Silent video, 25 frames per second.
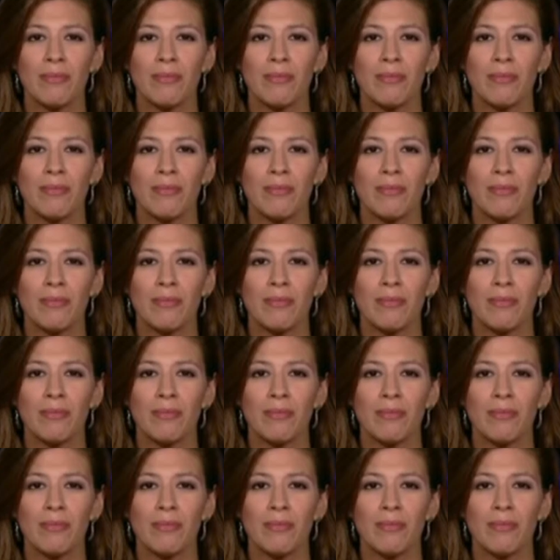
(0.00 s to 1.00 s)

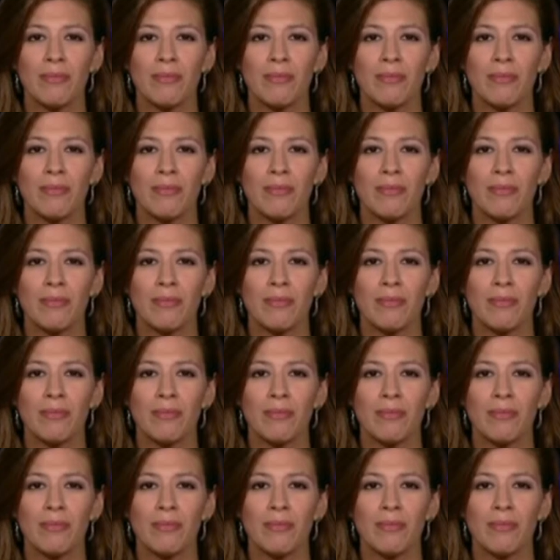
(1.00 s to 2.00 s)

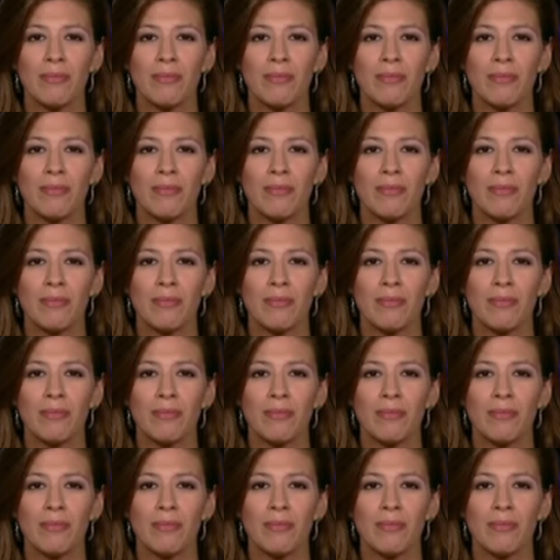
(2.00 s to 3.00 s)

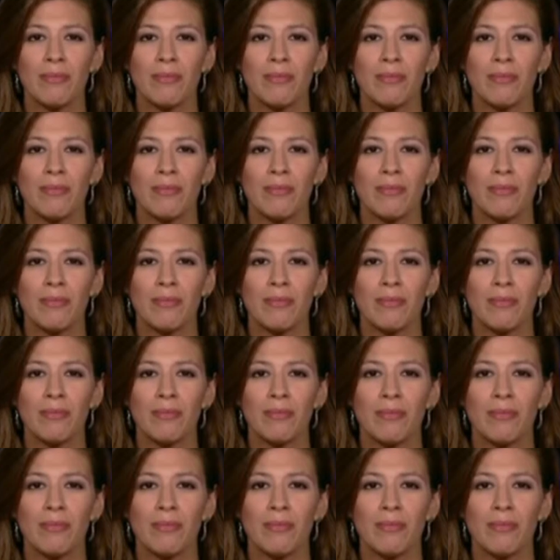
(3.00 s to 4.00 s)

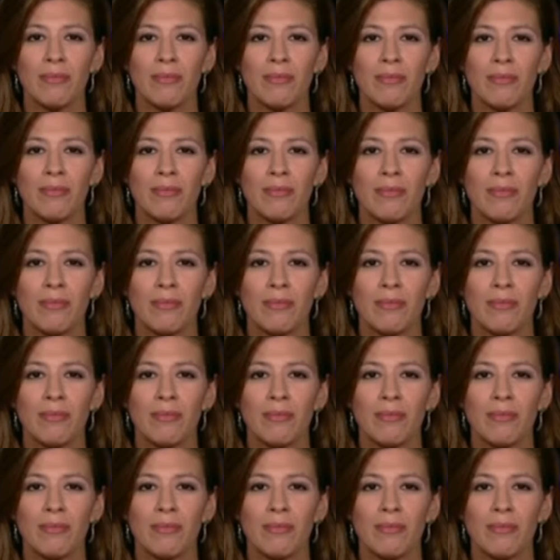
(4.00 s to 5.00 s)

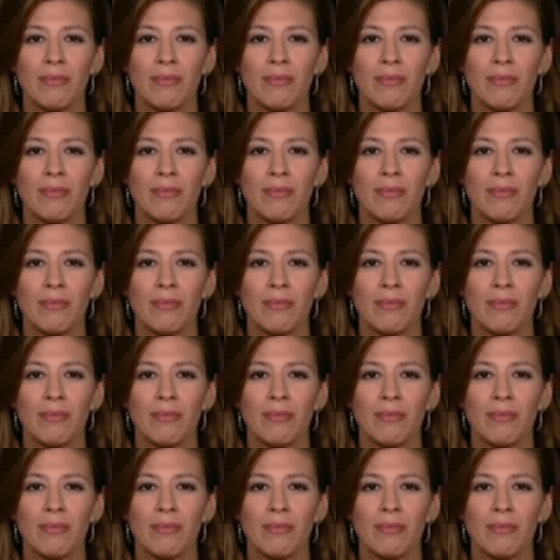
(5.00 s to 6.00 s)

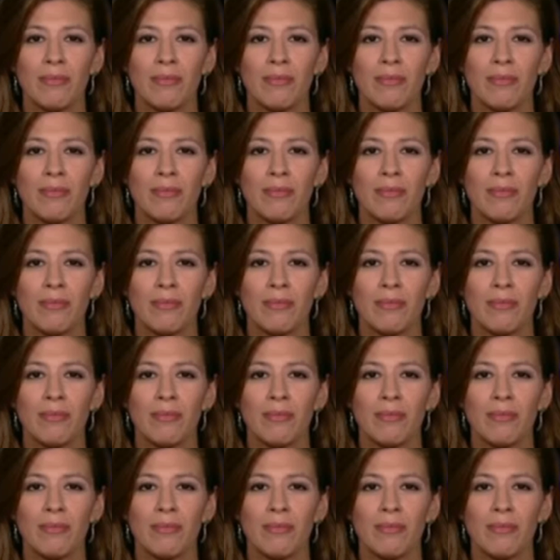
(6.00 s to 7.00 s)

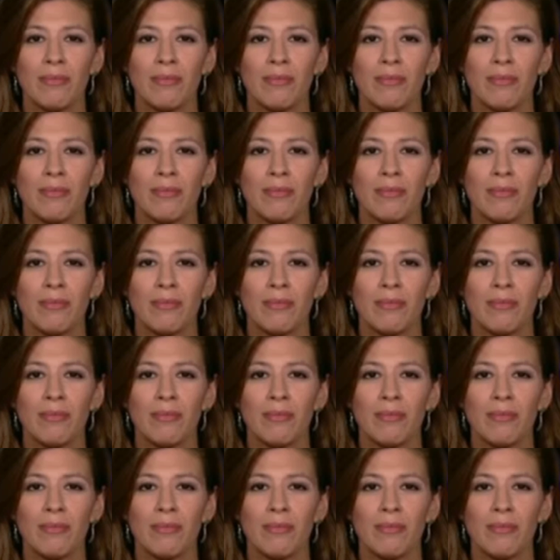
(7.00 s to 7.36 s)
[no speech]